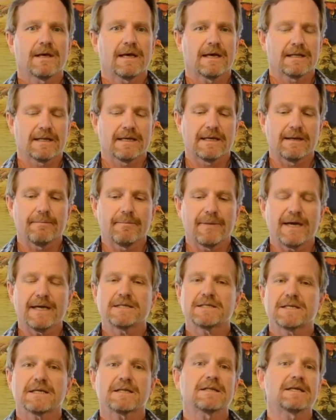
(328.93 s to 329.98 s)
and let it
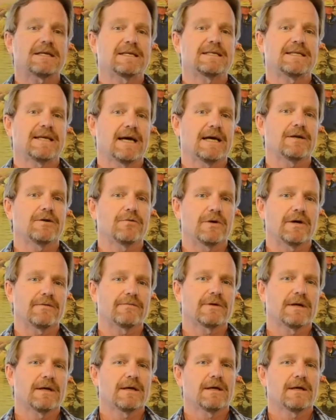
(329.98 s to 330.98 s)
basically dead drift.